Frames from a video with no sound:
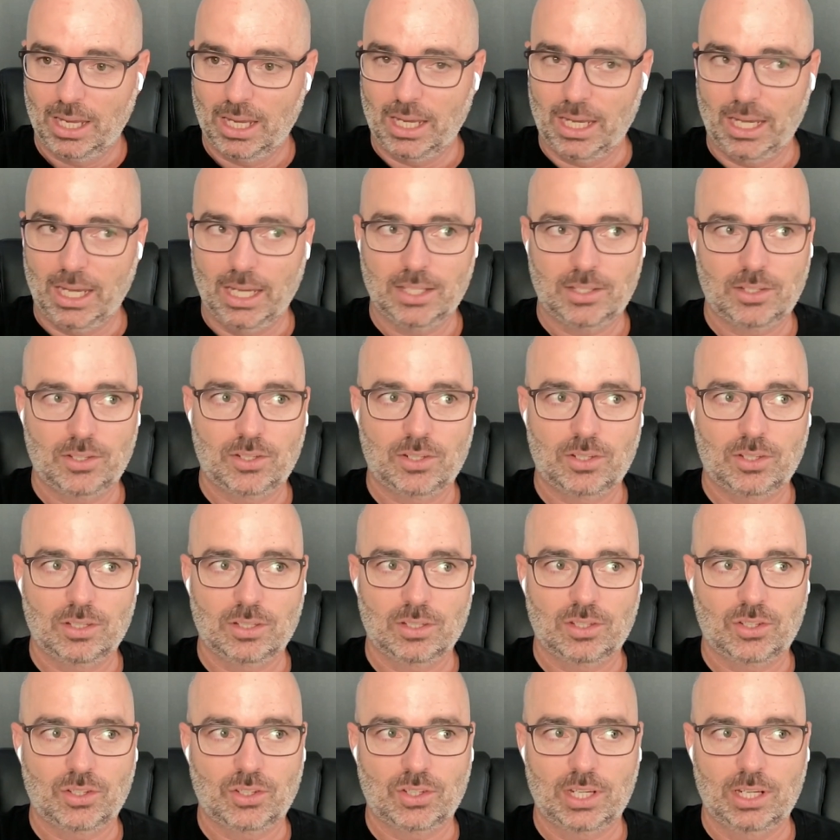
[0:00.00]
it's
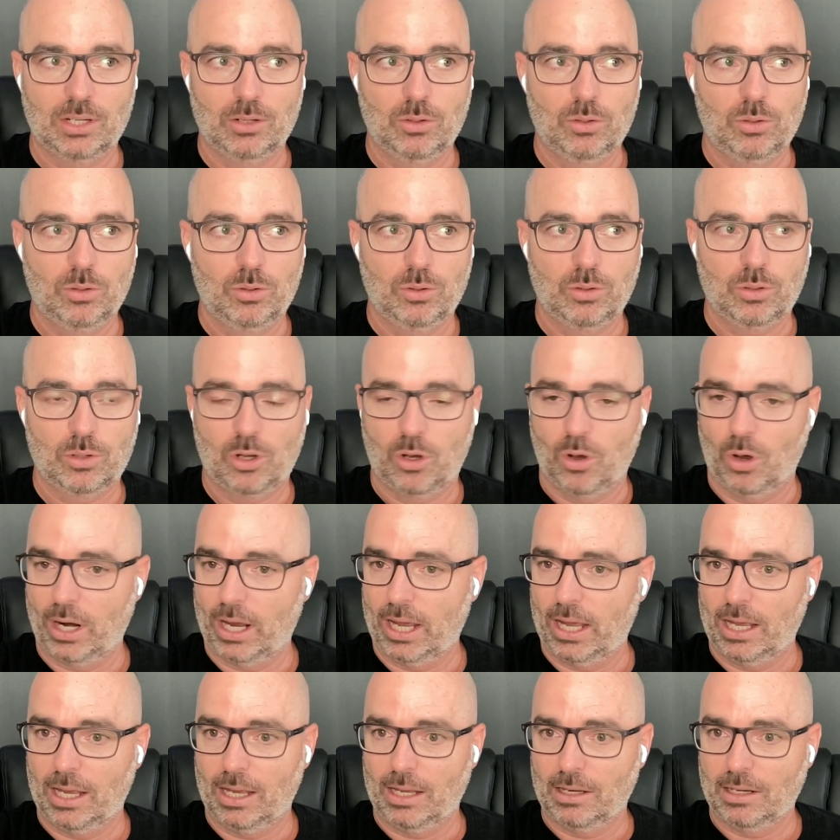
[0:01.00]
still got
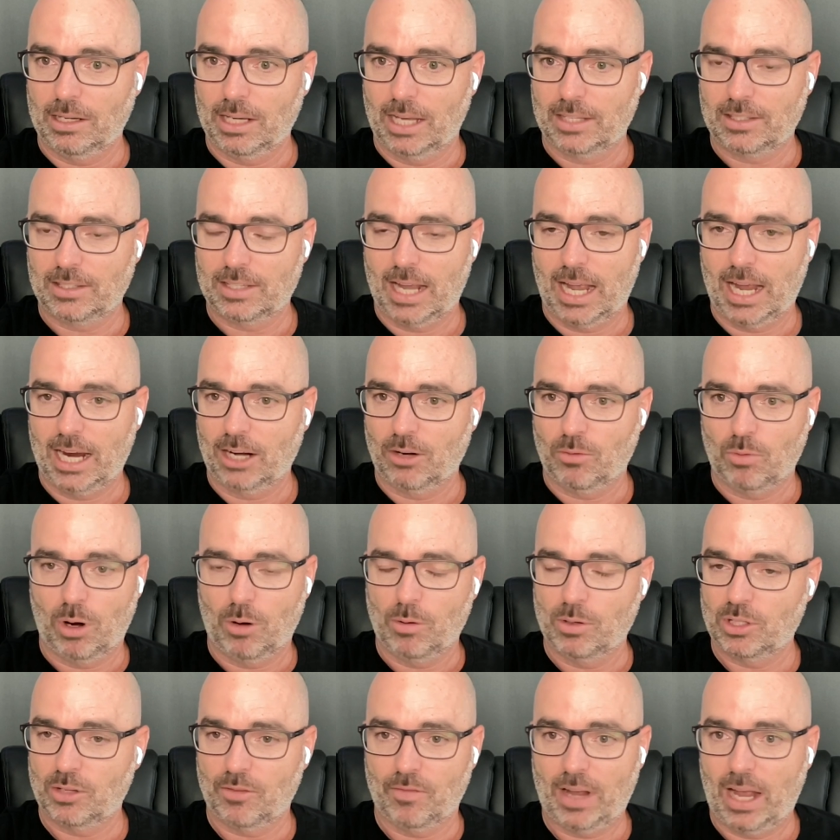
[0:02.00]
a target
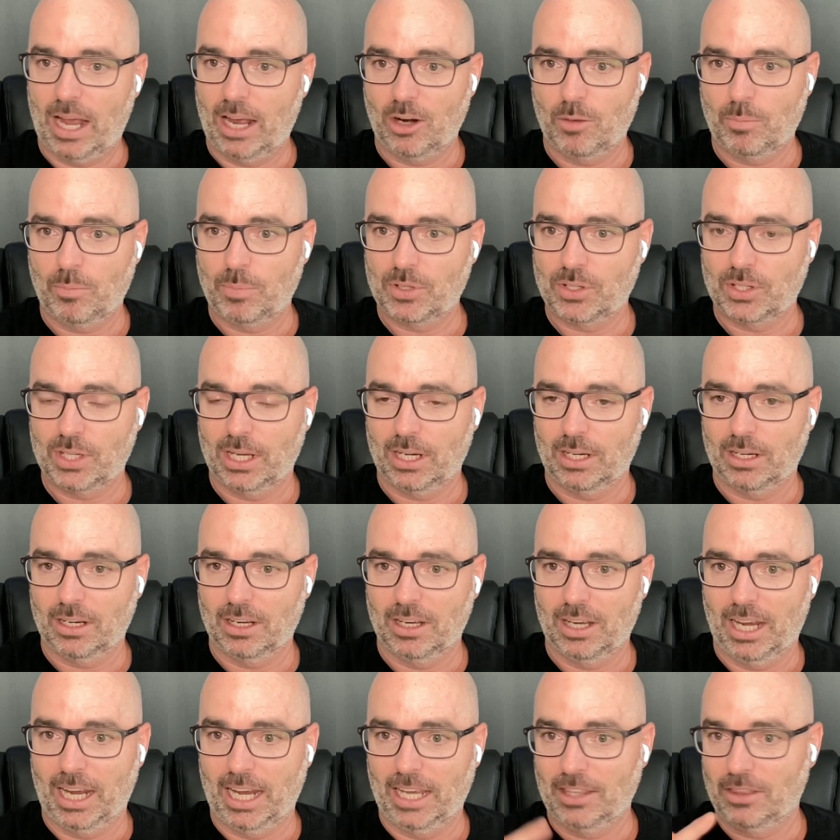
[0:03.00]
ROAS of 100%.
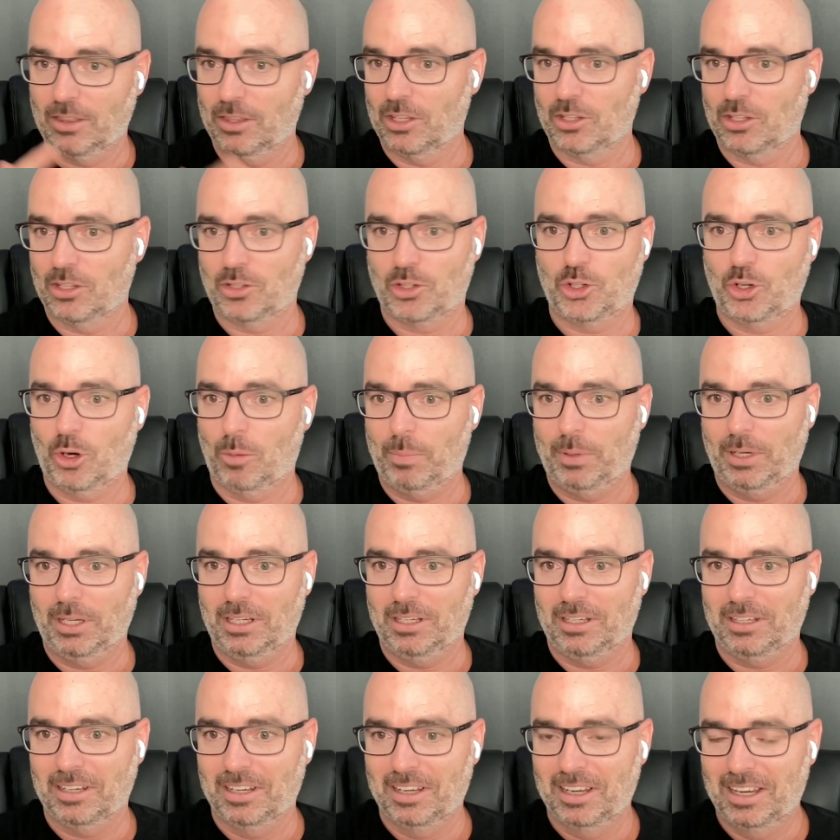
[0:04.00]
And the
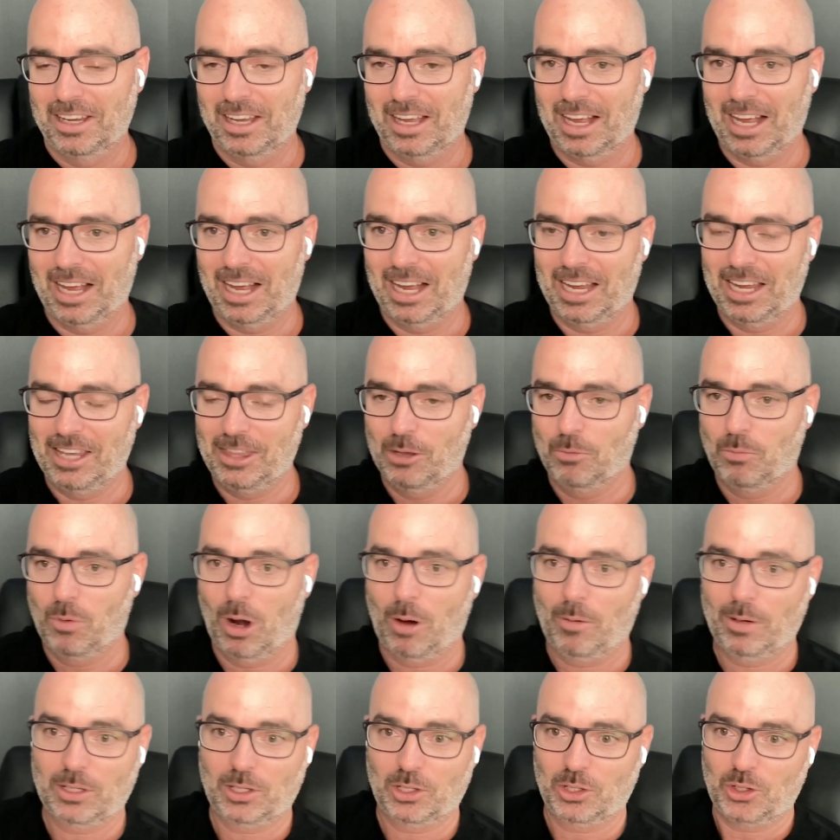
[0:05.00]
shopping and the
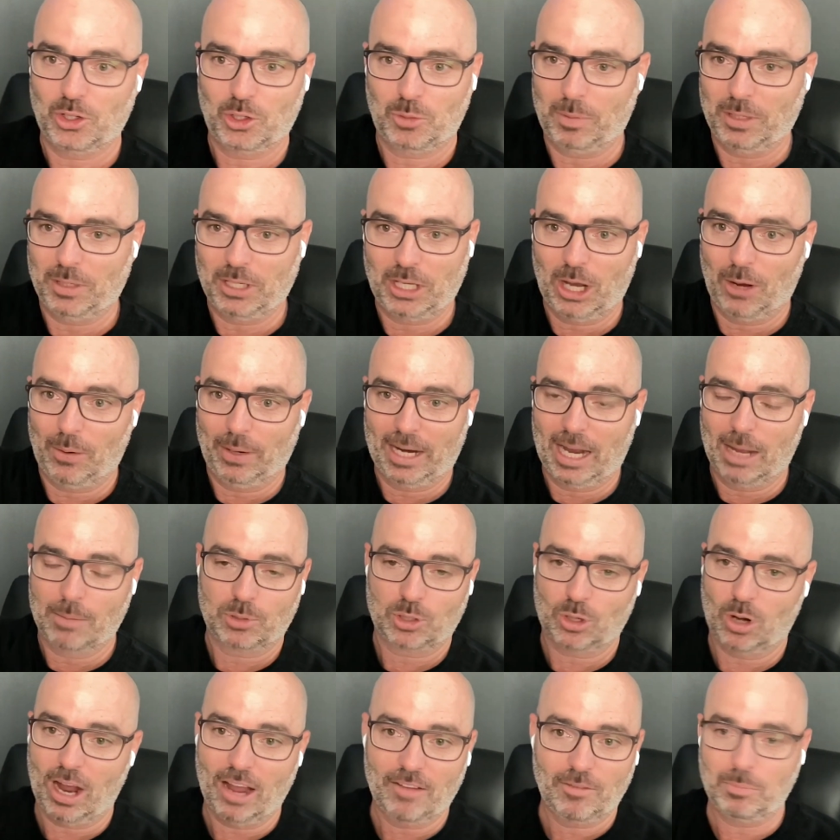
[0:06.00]
ROAS has just been going up.
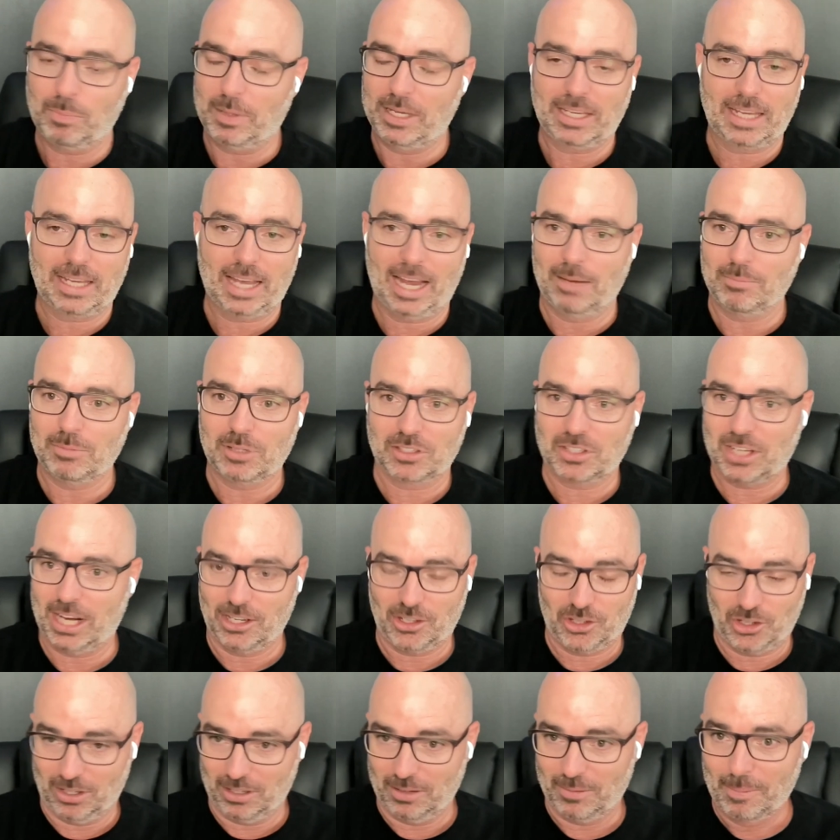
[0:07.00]
So I haven't been game to
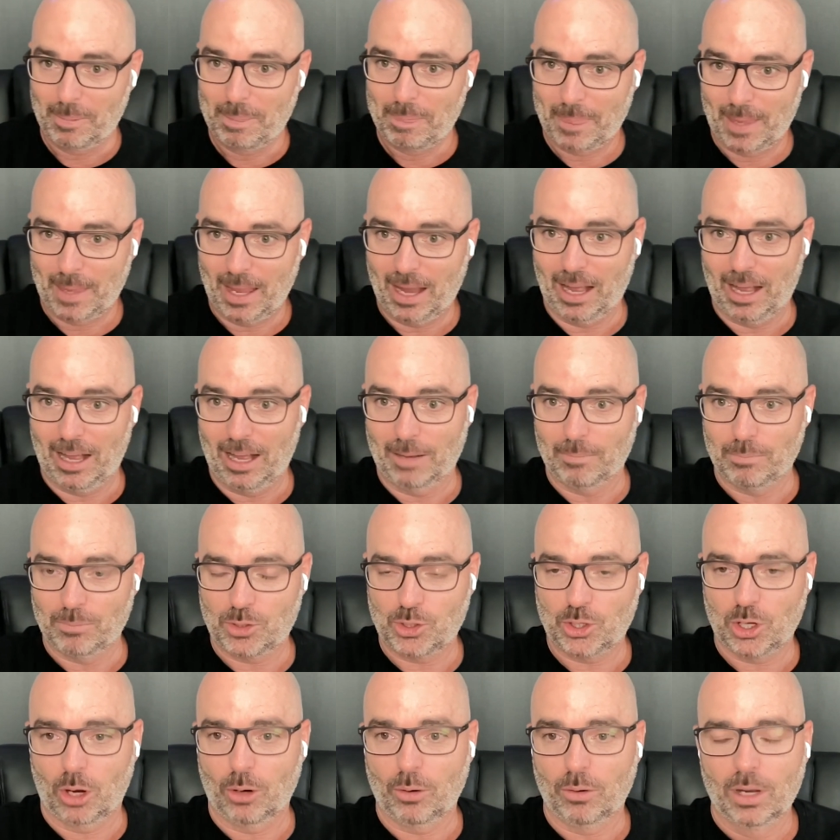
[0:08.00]
touch it.
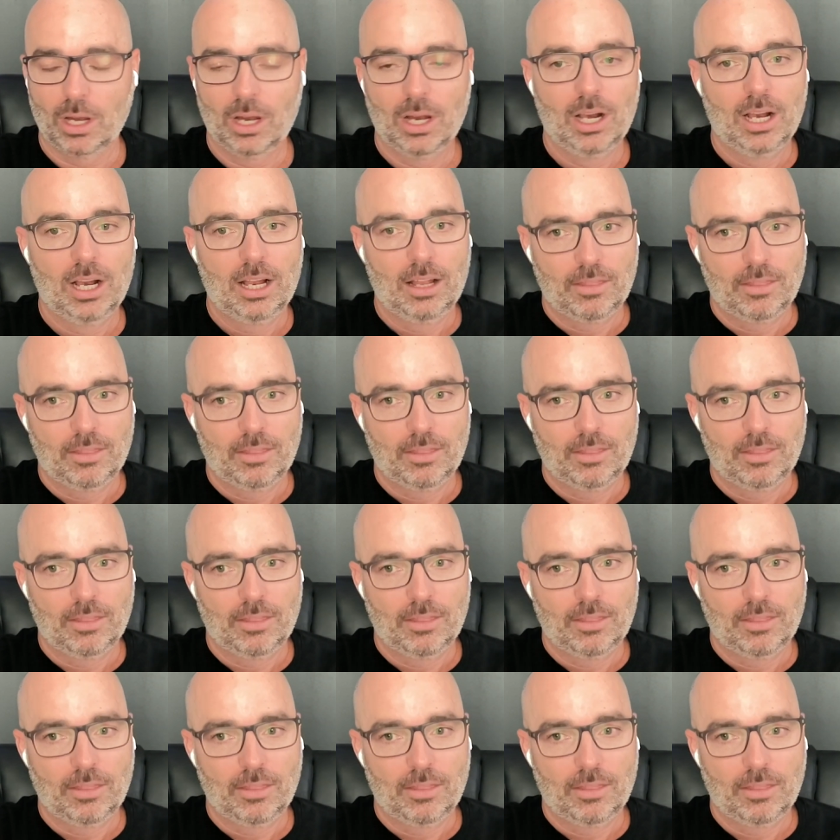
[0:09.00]
Yes.